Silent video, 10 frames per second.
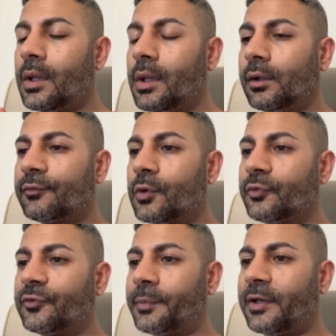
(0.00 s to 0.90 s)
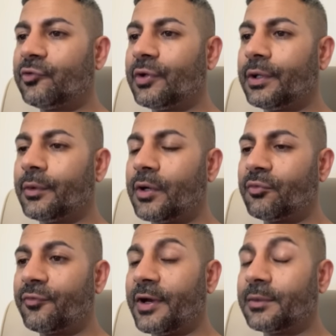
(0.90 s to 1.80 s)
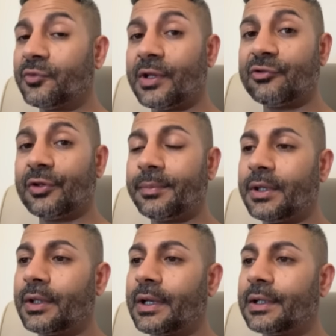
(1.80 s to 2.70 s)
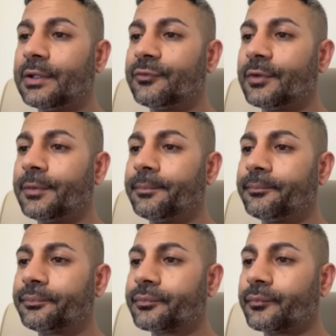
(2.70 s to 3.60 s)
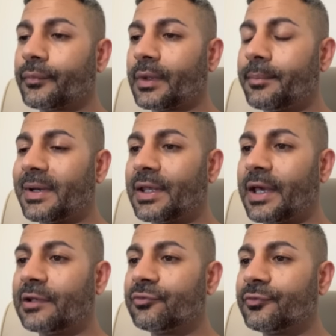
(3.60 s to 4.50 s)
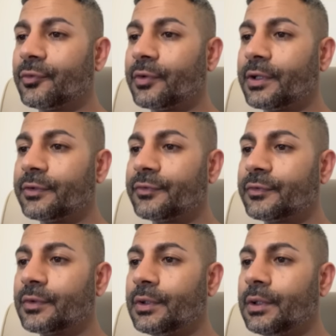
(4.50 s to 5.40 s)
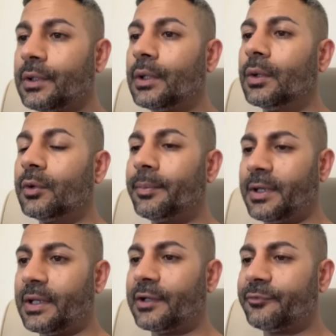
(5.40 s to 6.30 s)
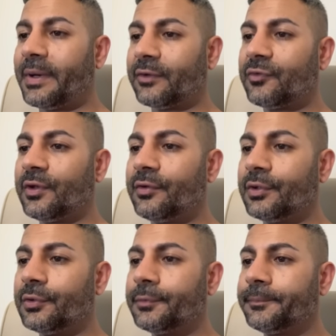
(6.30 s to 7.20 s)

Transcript: Of course, this patient referred him to their GP. They're going to need some medication for this. Would appear that it's bacterial.